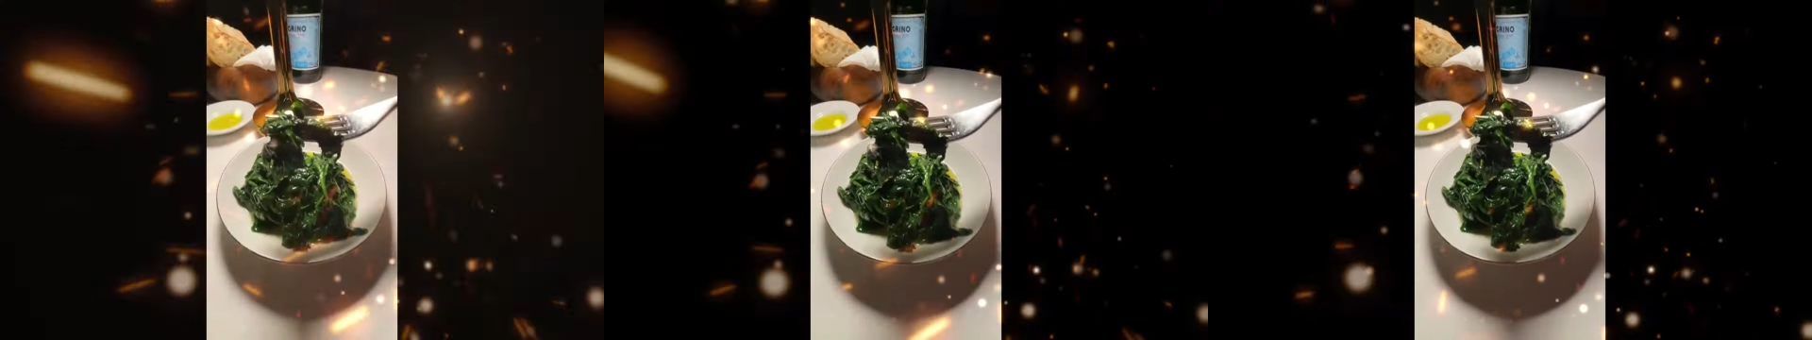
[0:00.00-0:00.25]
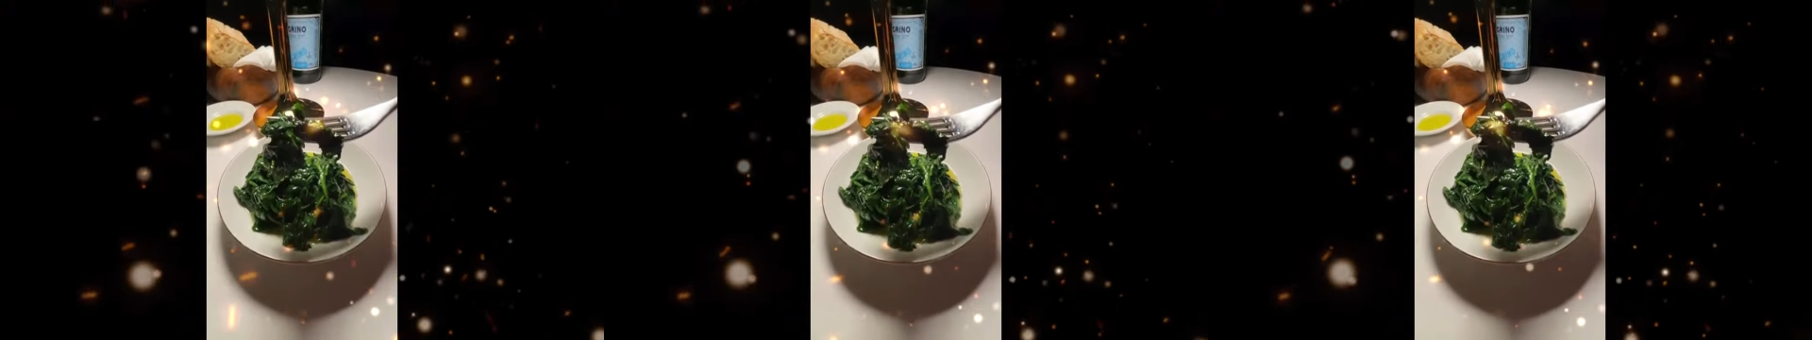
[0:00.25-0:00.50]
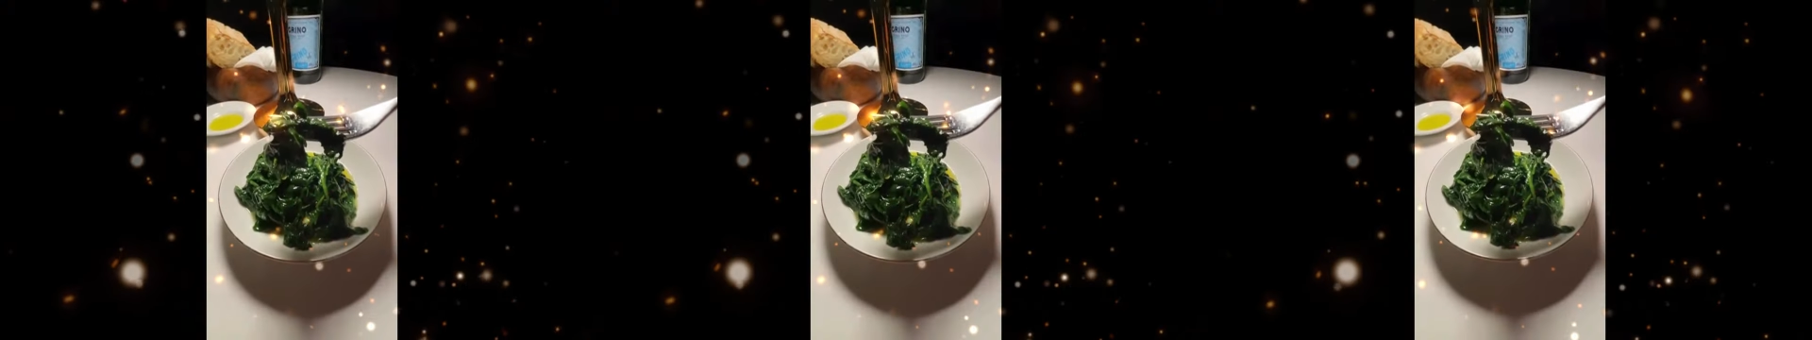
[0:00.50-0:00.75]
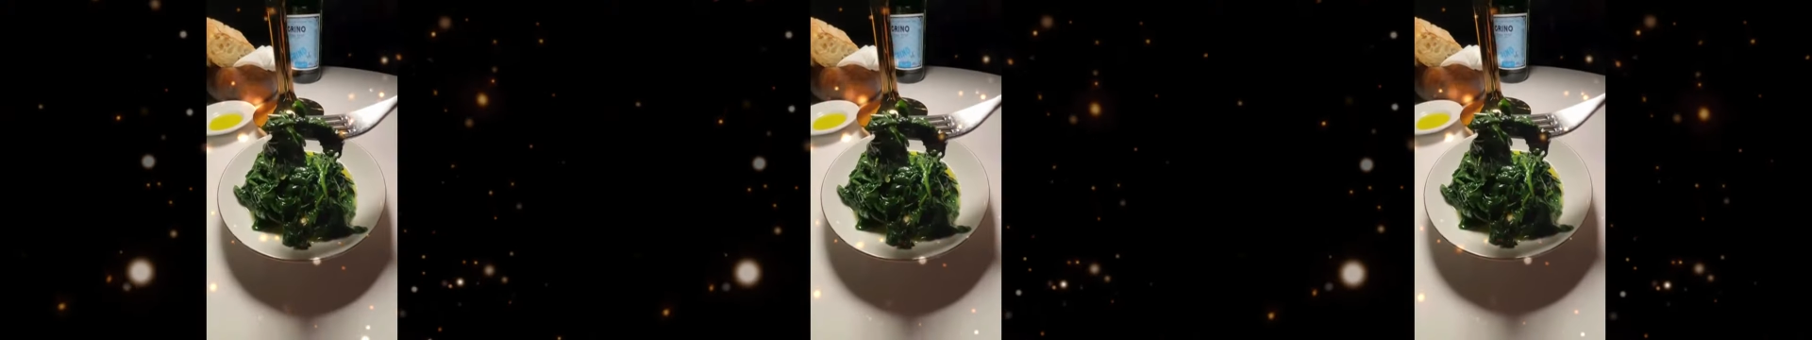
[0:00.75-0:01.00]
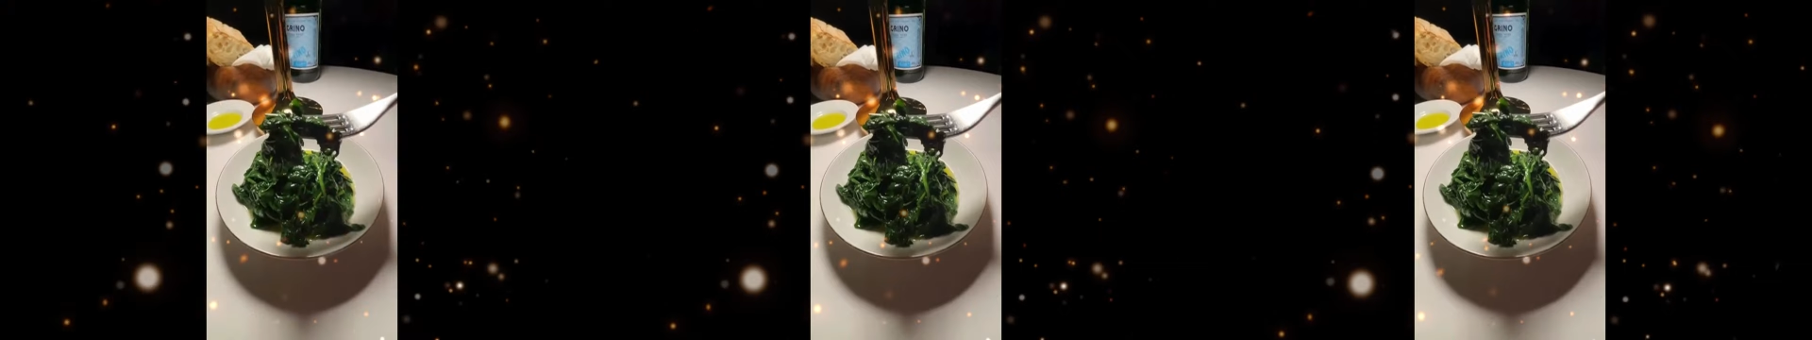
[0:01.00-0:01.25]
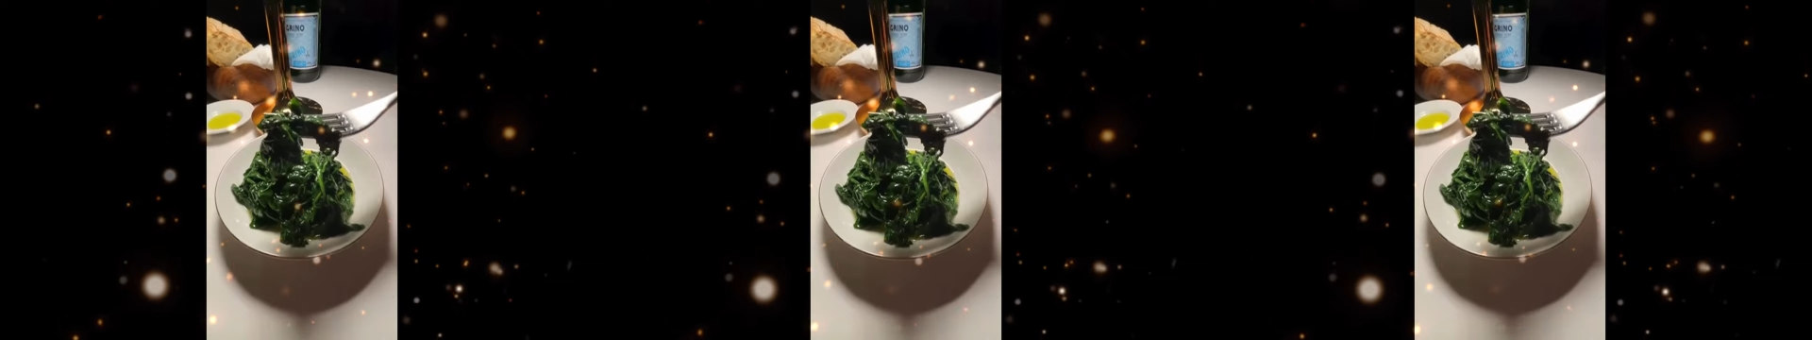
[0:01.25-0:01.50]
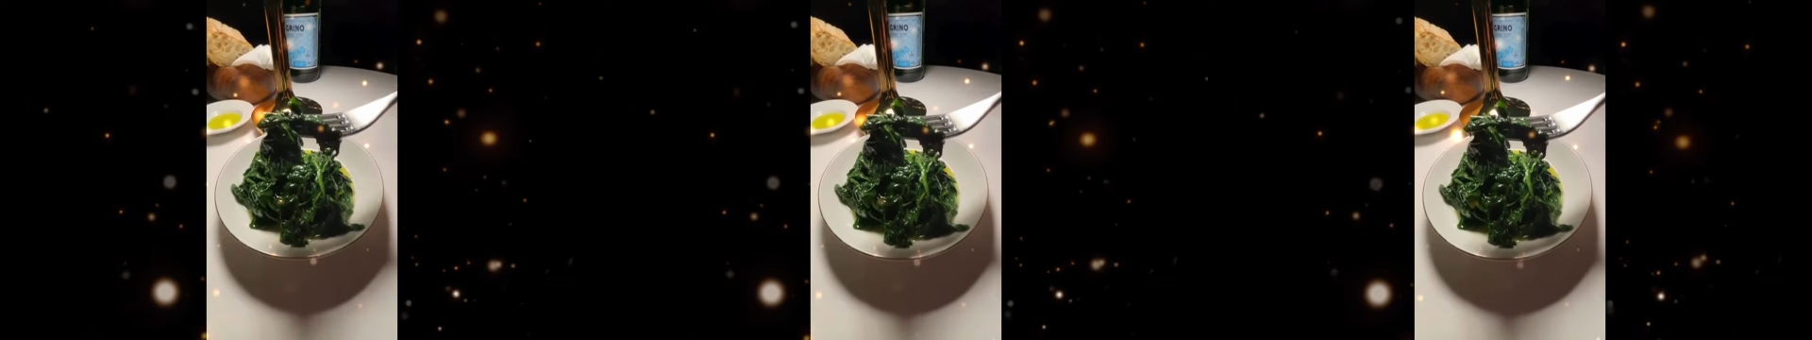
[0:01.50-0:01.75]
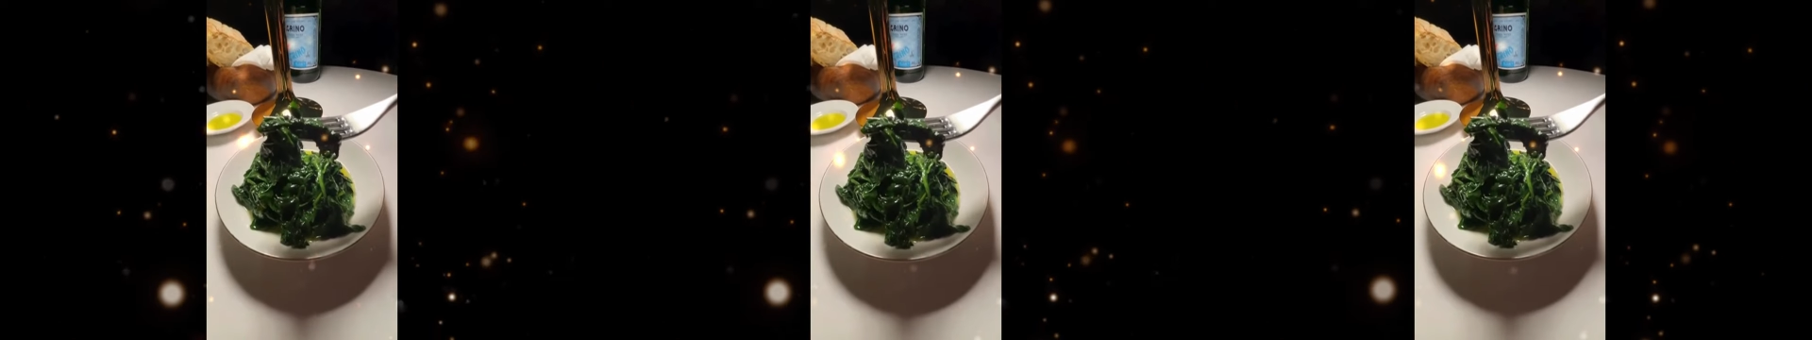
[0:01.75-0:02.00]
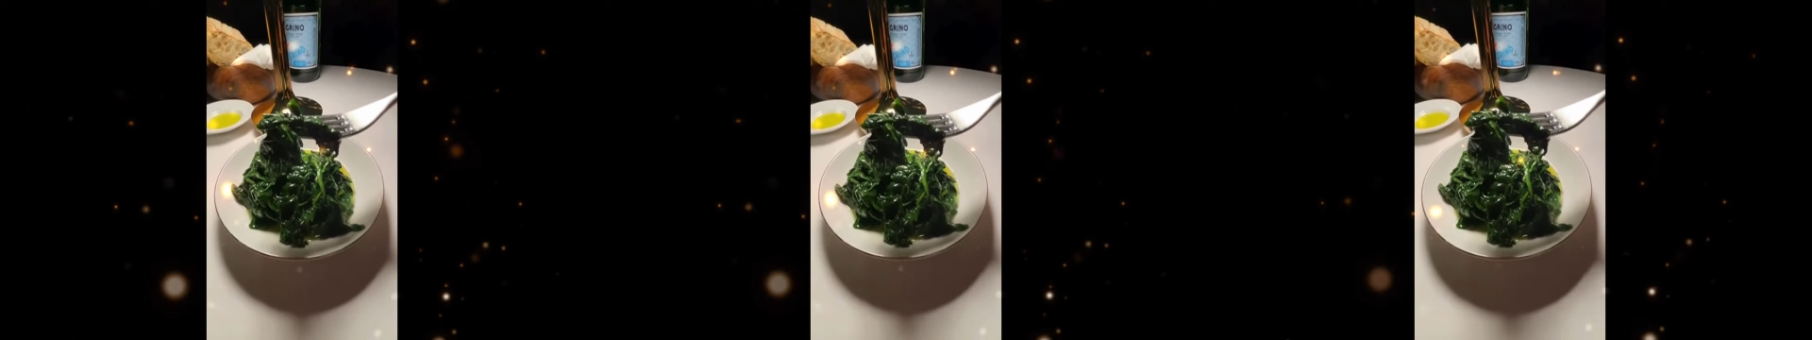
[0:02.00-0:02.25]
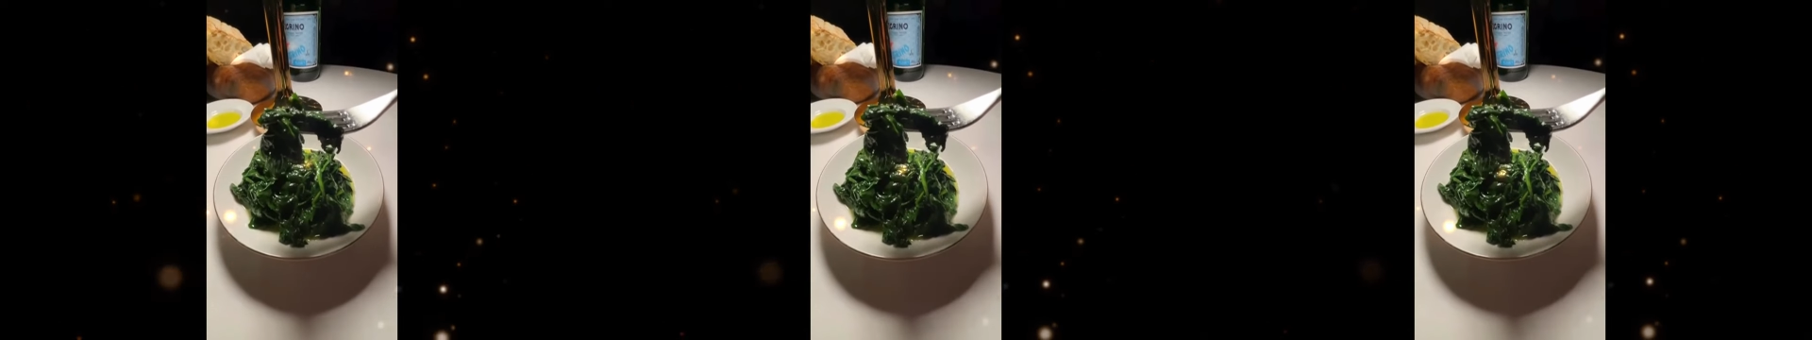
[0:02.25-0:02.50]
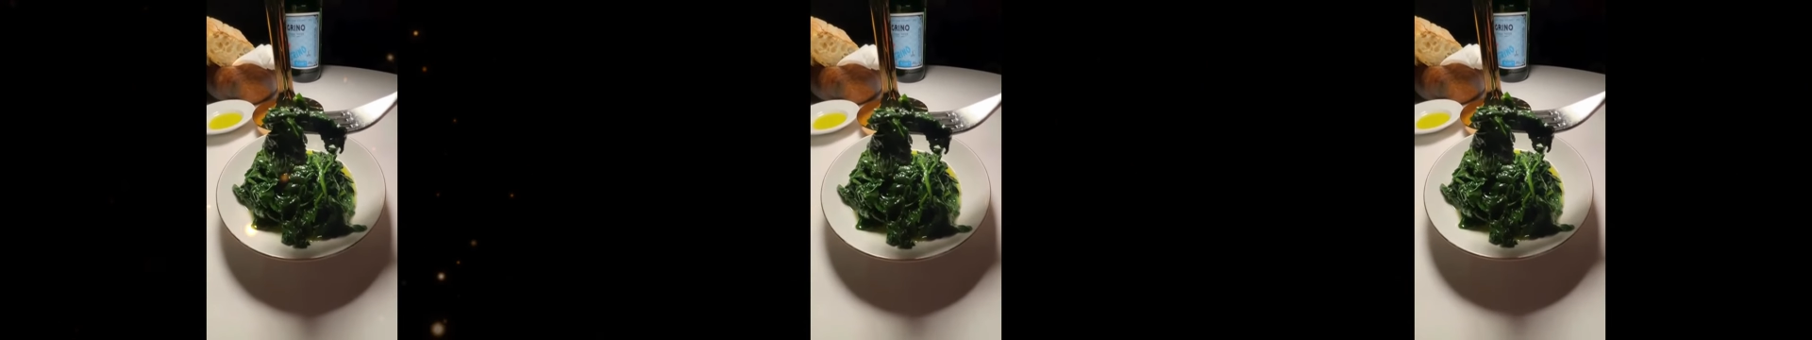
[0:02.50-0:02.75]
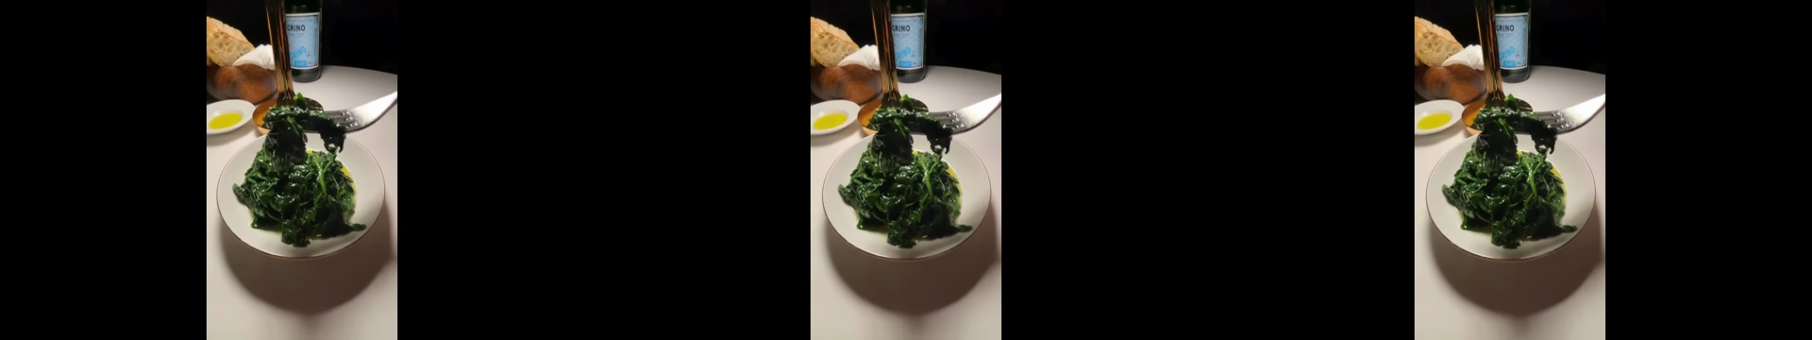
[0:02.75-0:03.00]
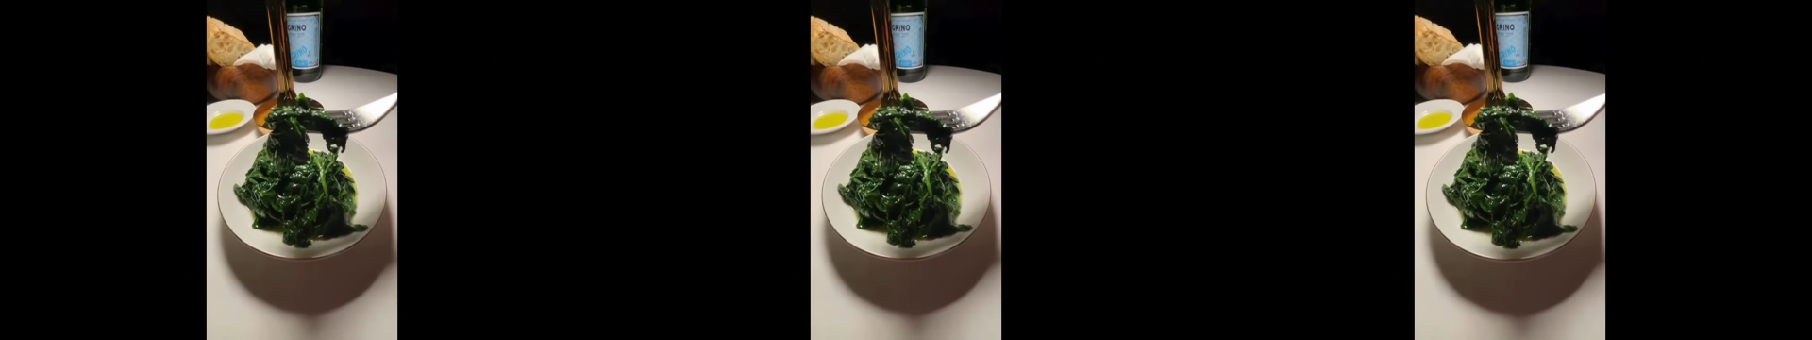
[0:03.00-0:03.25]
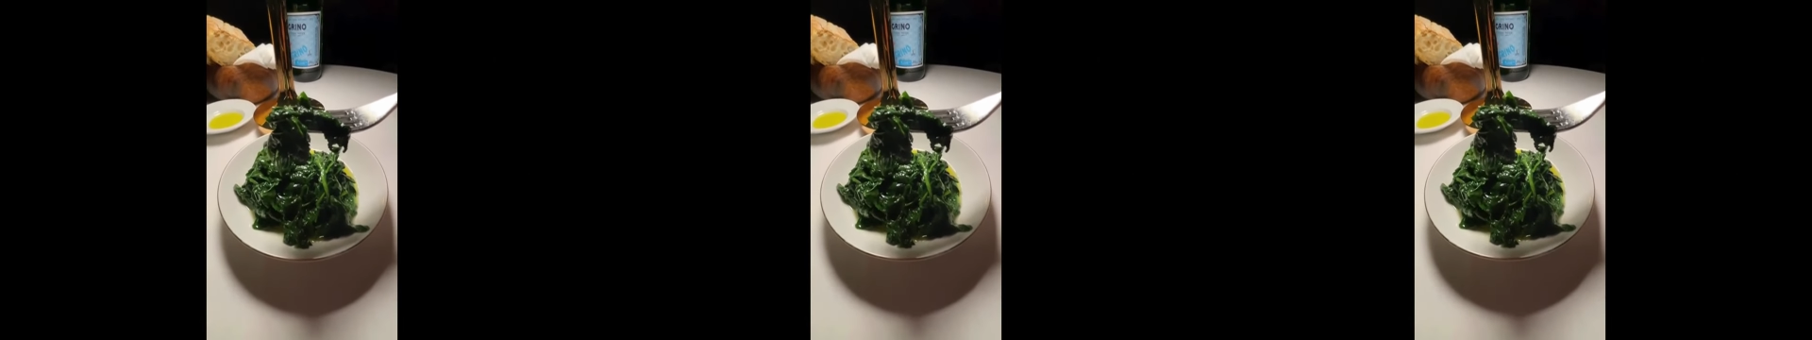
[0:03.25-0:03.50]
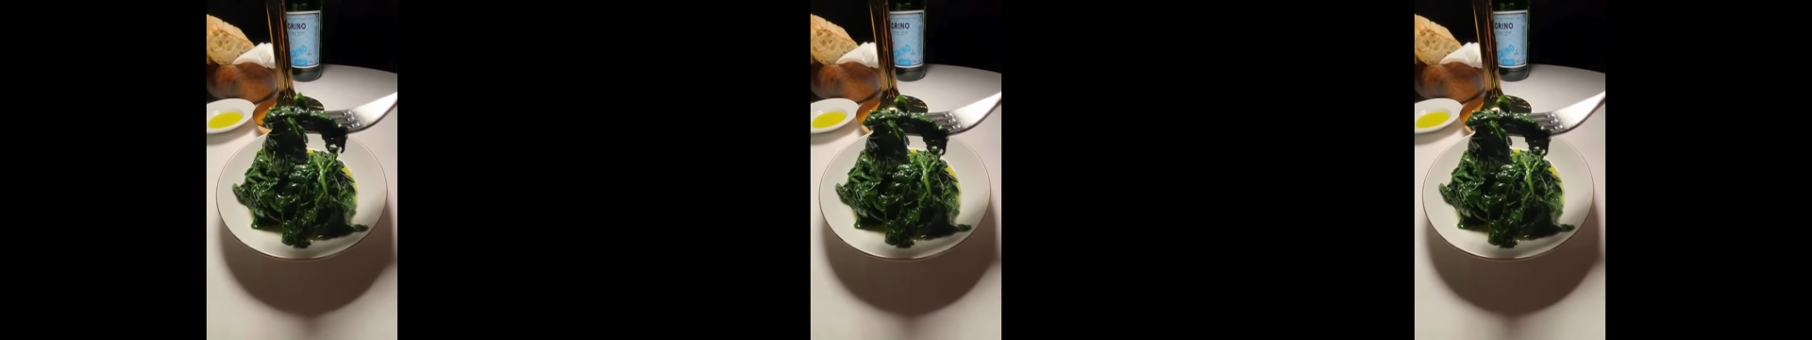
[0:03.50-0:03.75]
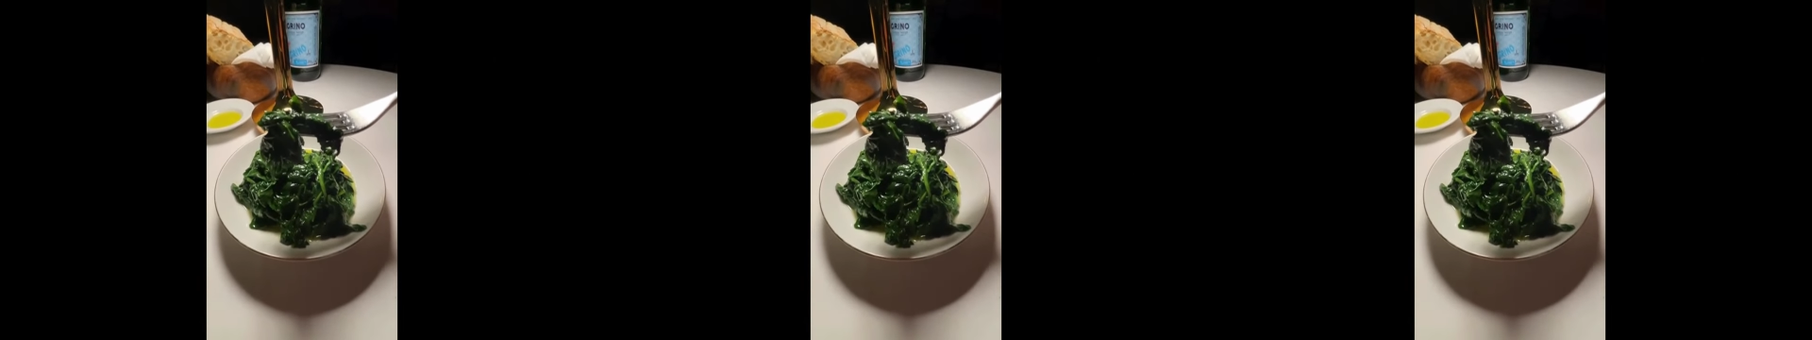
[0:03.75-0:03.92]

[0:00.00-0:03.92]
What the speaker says: [unreadable: no face in view]